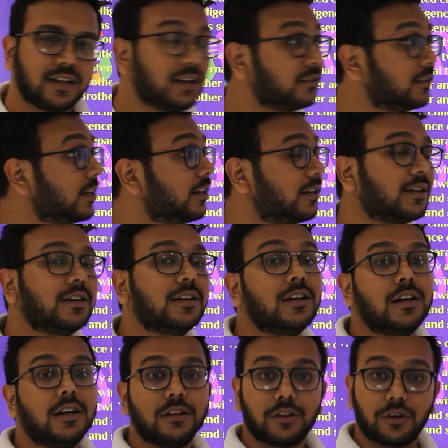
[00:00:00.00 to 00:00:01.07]
Is it
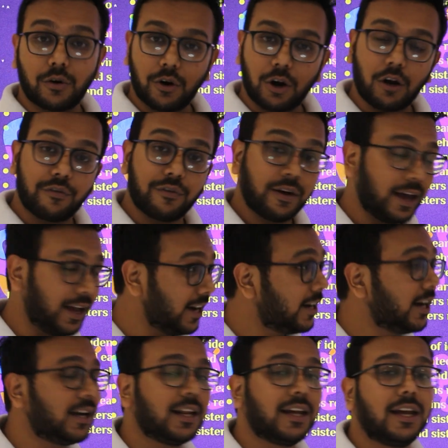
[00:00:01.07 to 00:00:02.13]
the role of
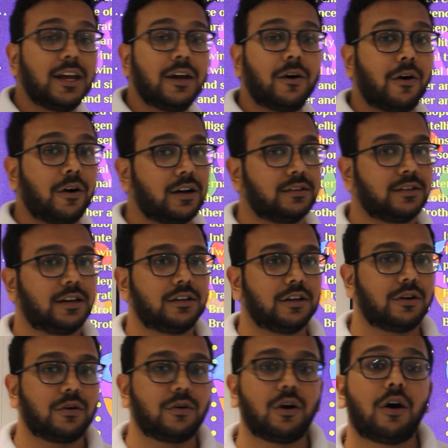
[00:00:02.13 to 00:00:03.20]
heredity or is it the
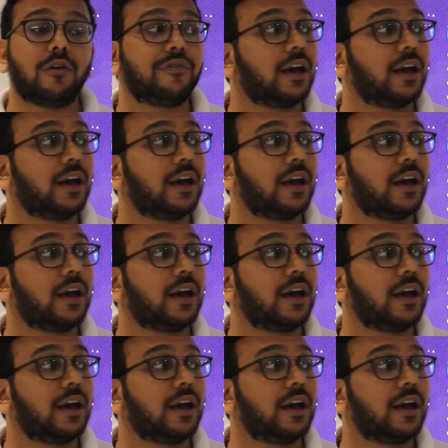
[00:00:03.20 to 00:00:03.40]
role of